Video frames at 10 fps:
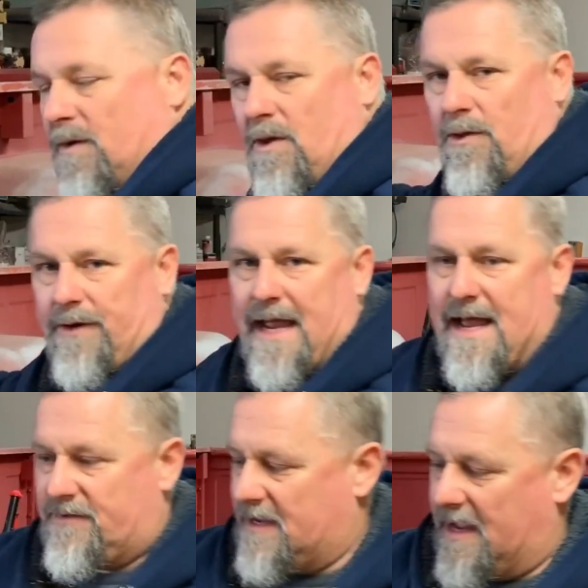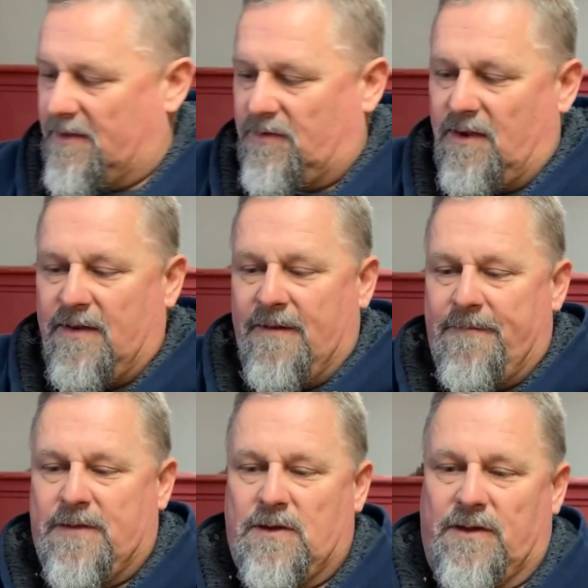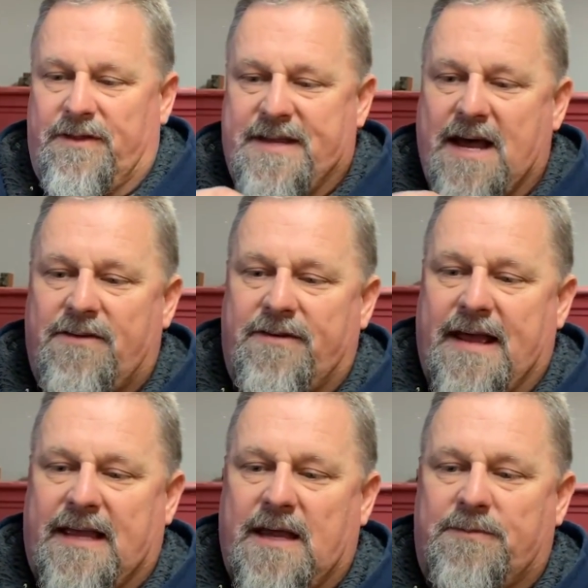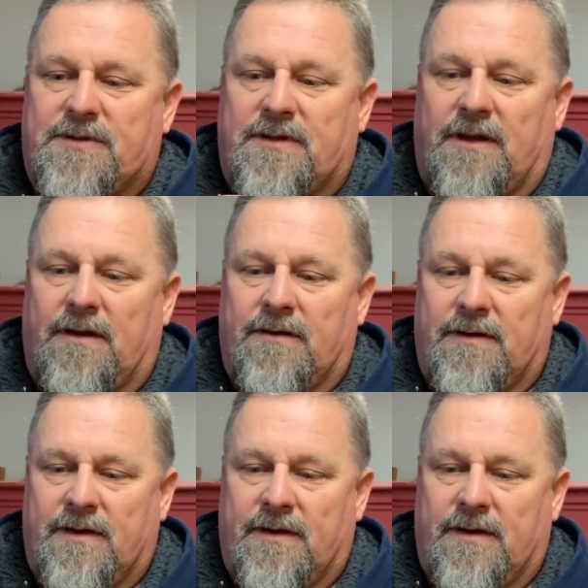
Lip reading: older gas cans, the tether that keeps the